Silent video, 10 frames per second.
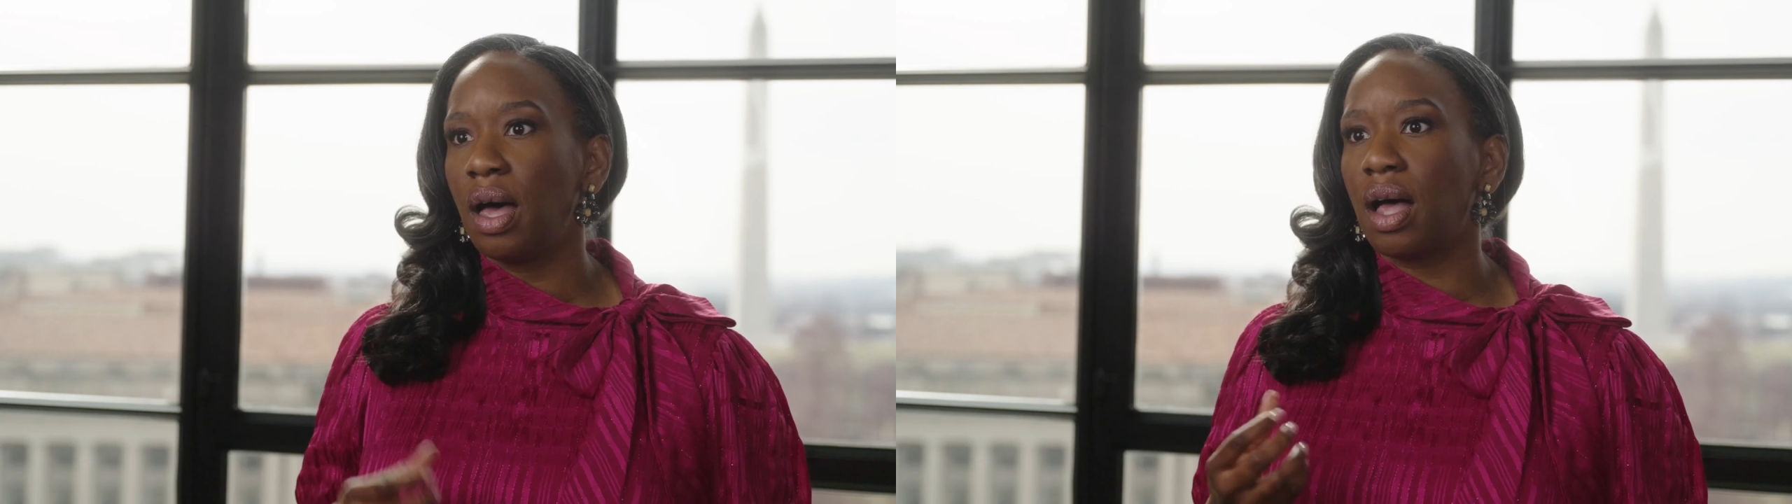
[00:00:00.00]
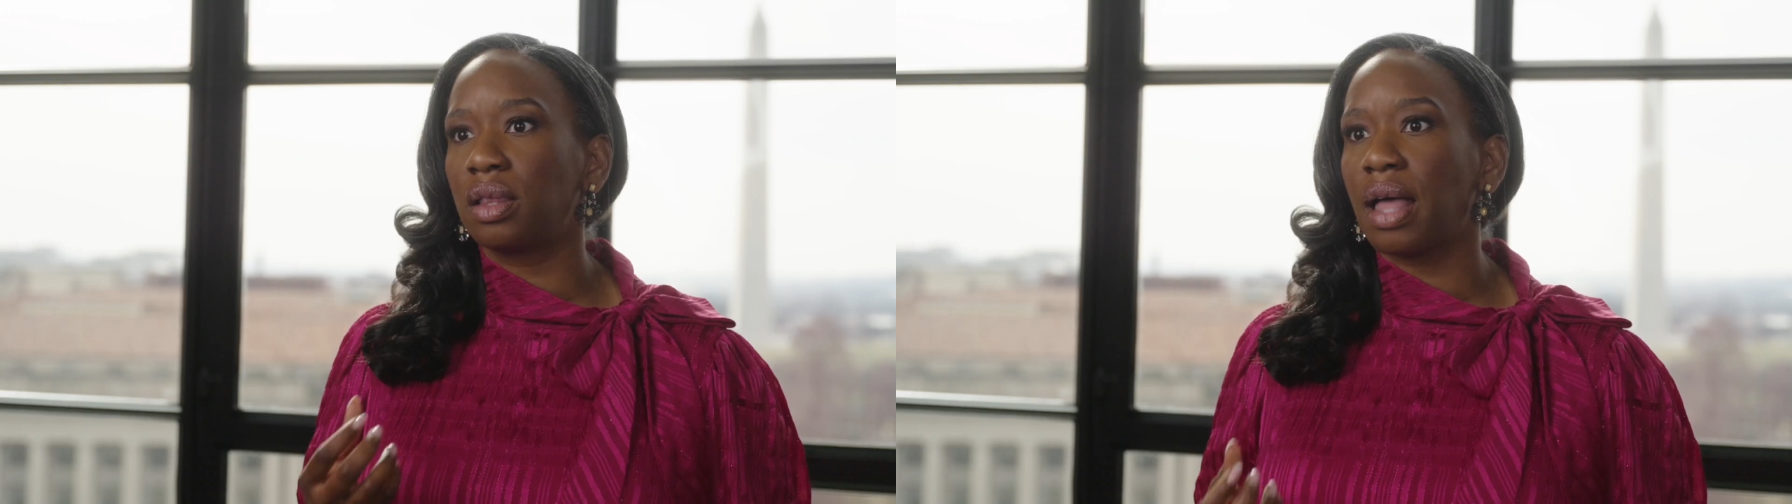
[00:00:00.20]

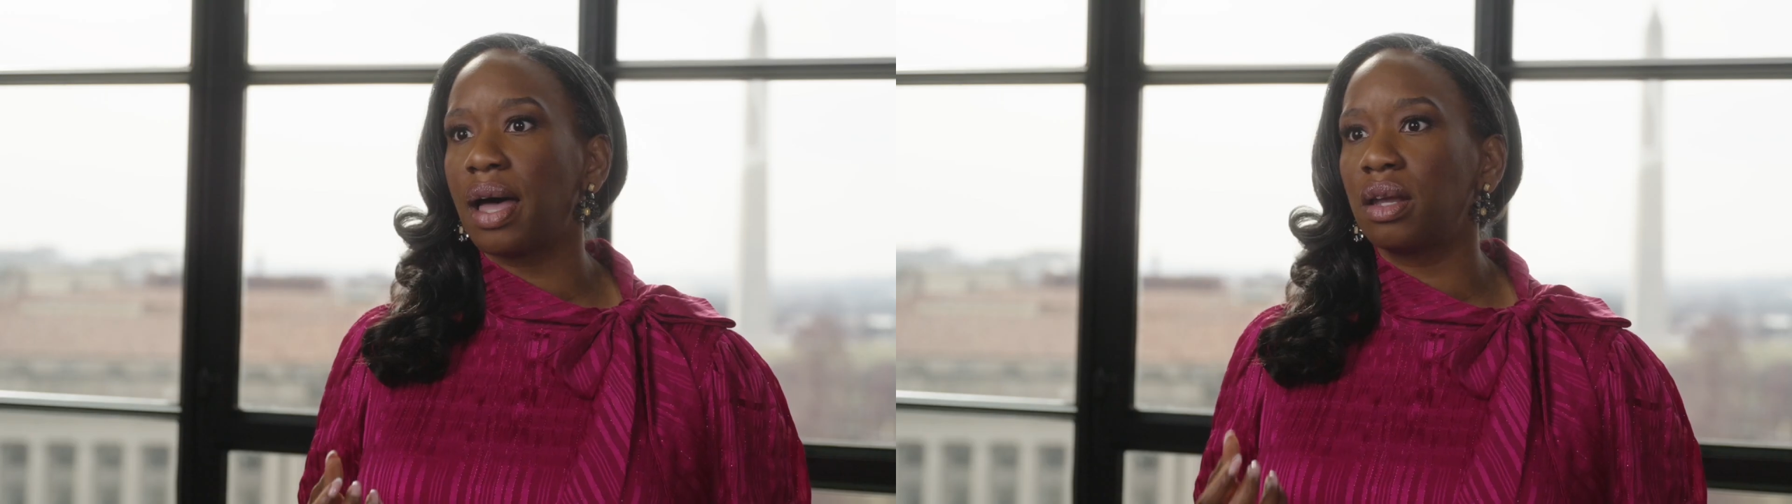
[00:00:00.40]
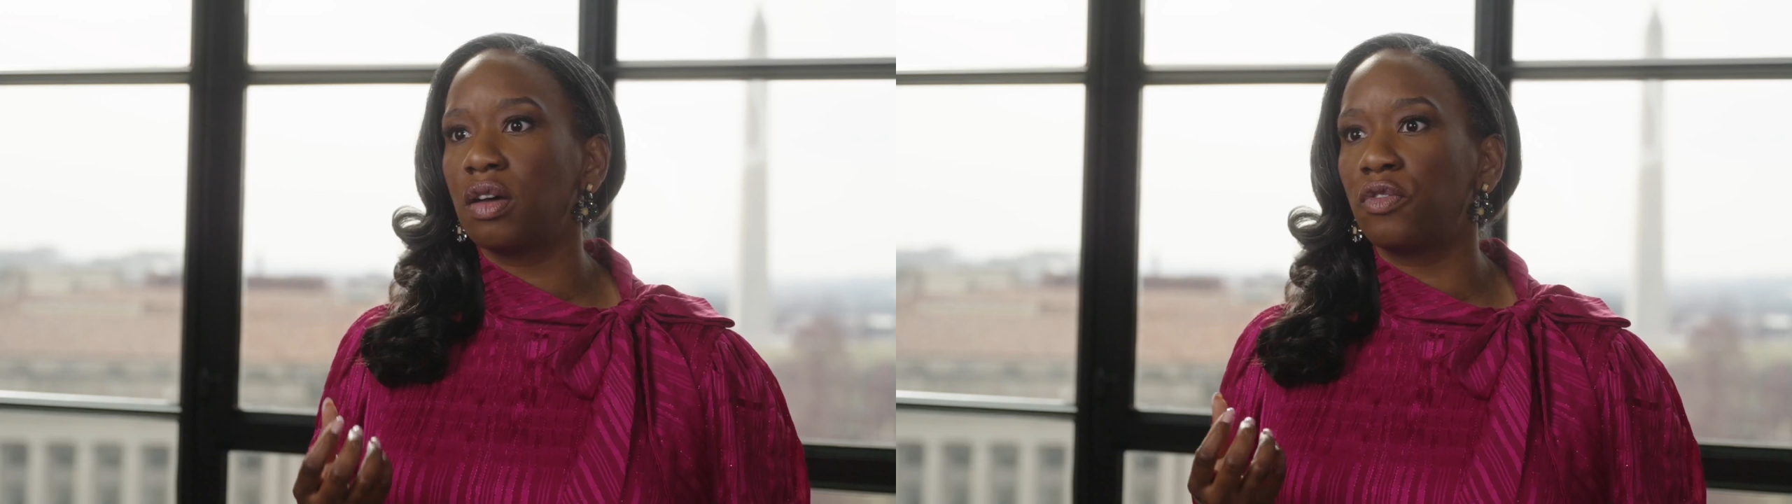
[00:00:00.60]
a
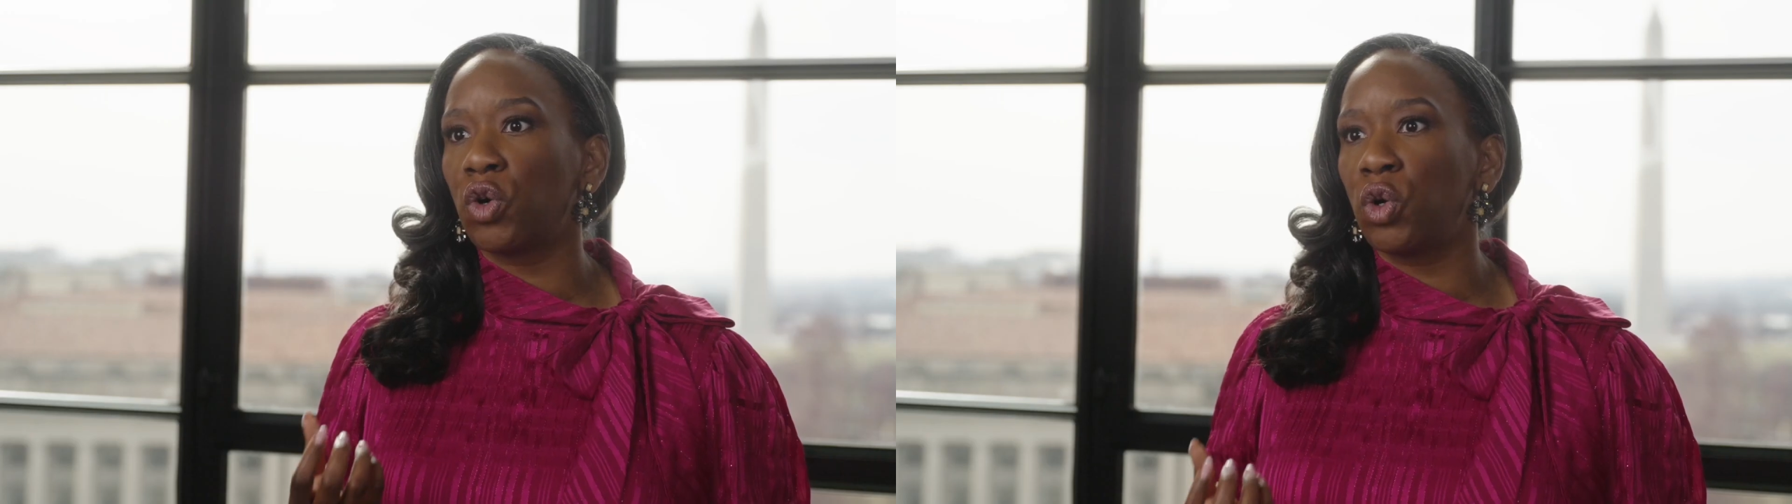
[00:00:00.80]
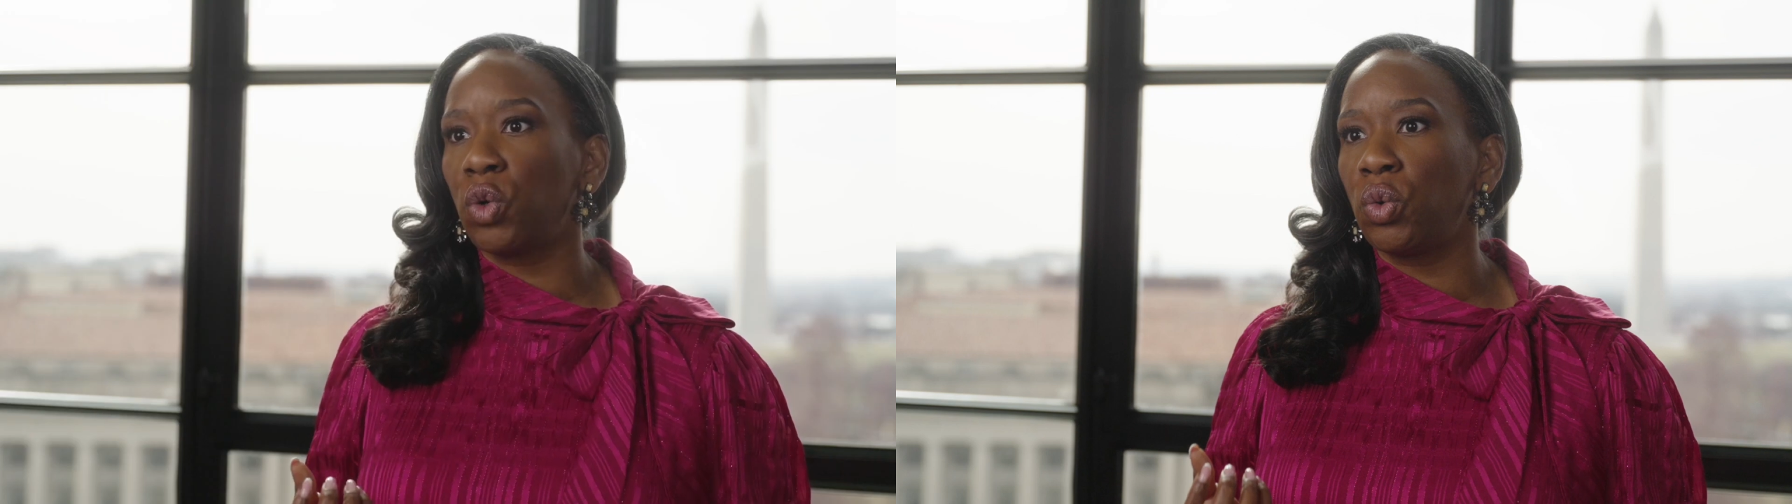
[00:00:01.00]
lot of
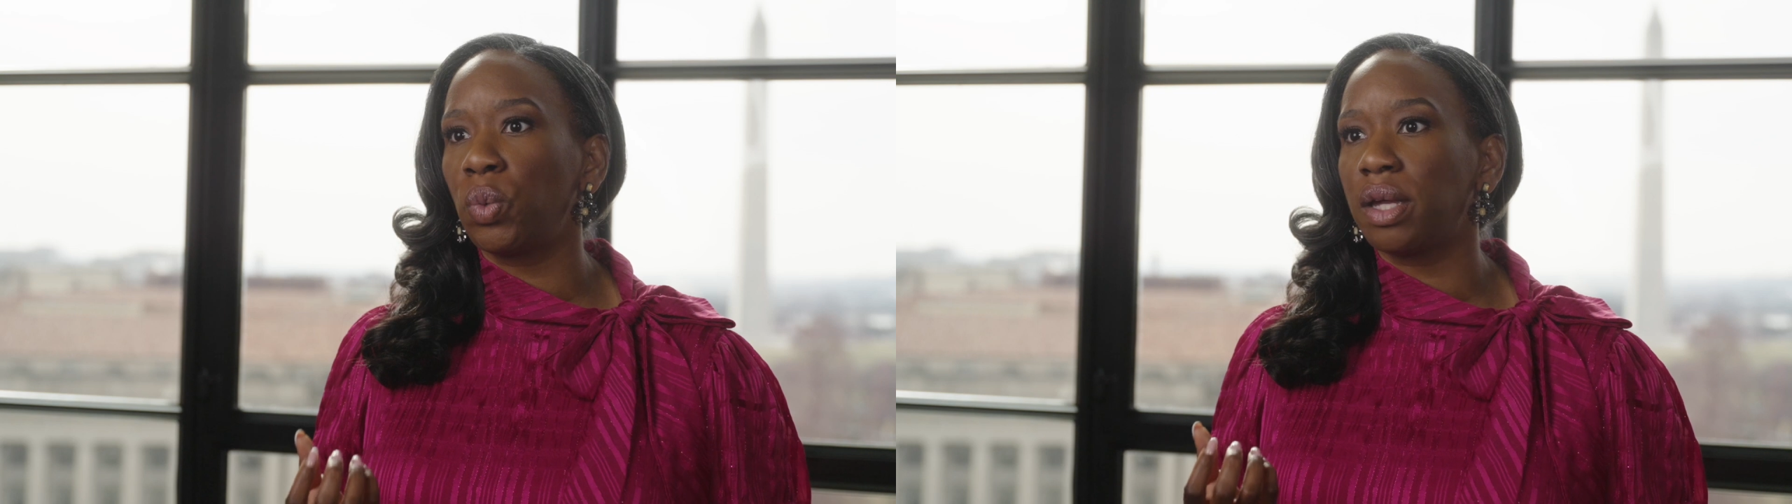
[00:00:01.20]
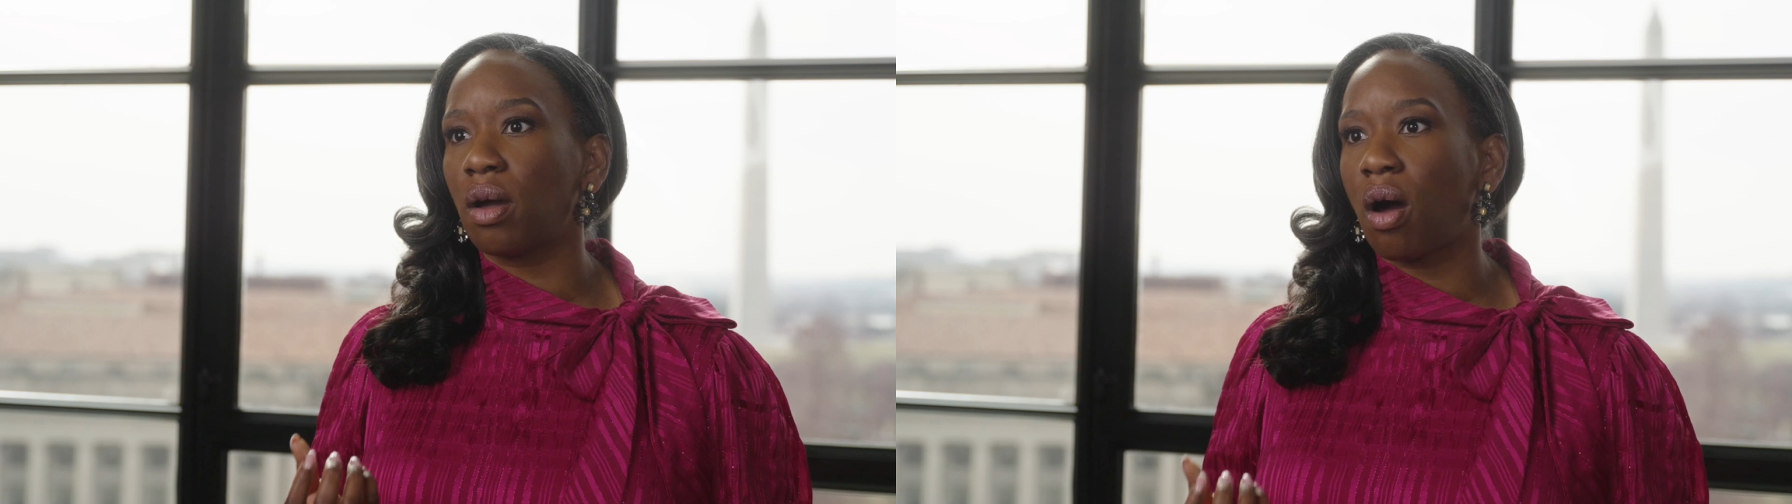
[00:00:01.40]
who
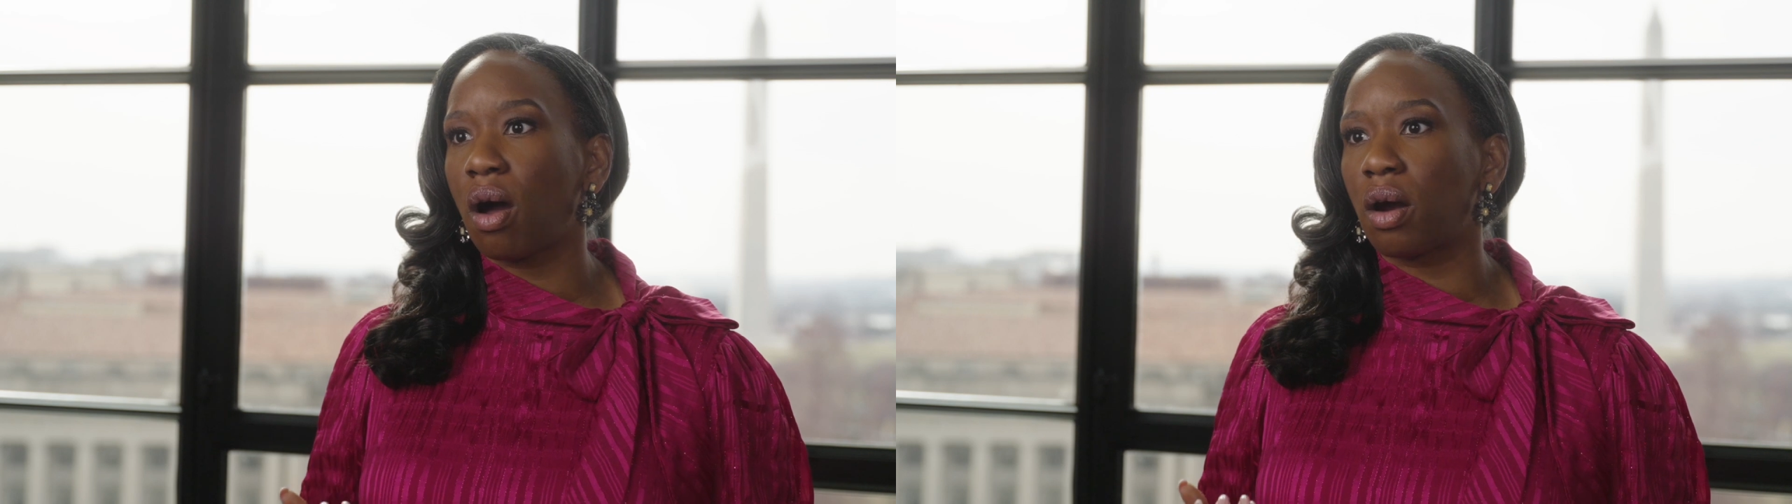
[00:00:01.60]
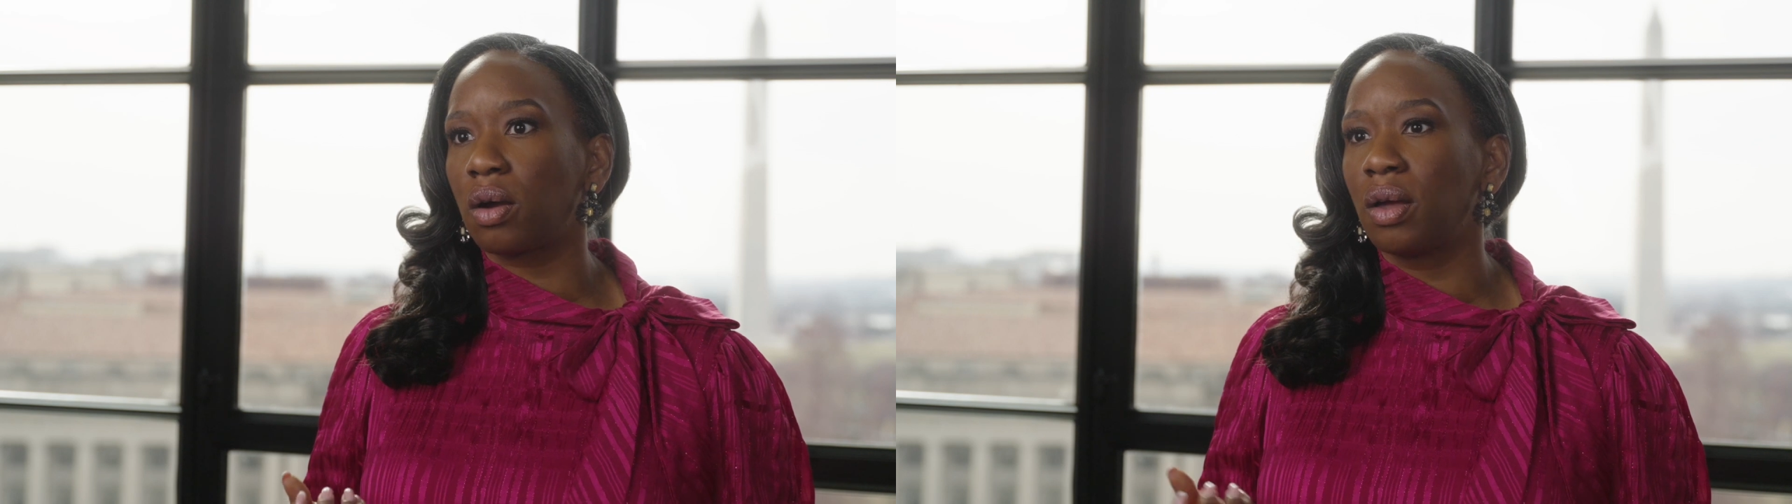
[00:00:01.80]
we
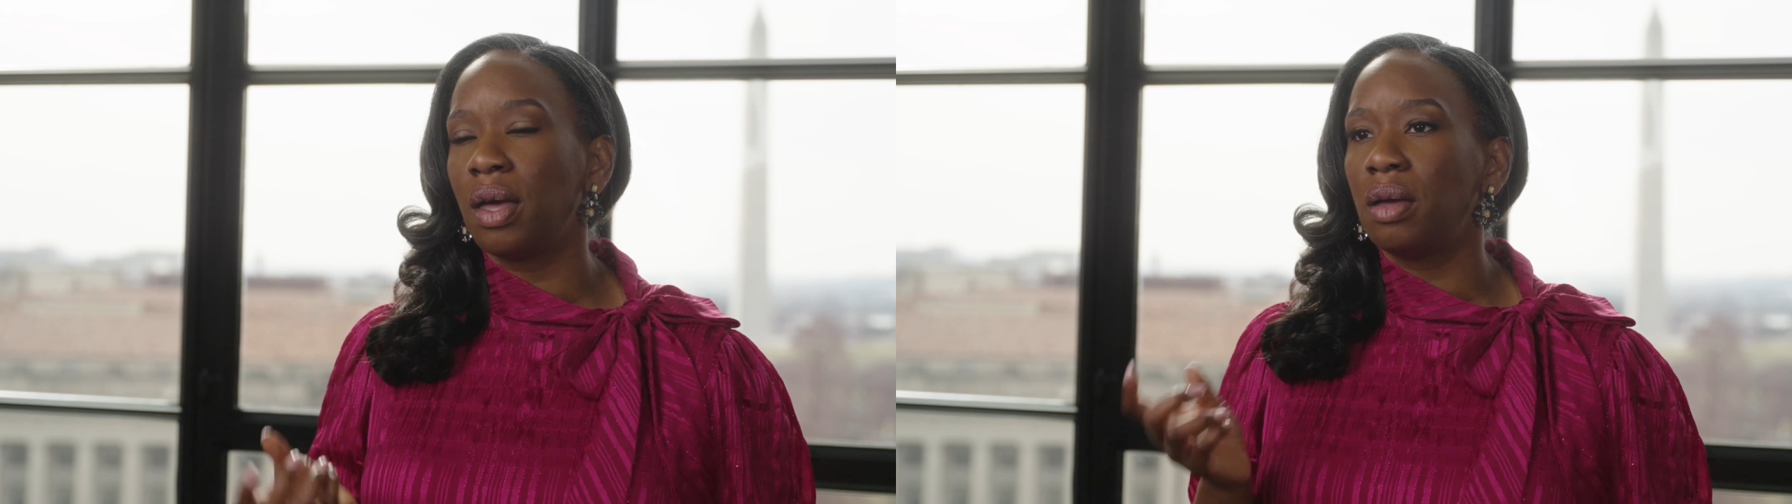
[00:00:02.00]
are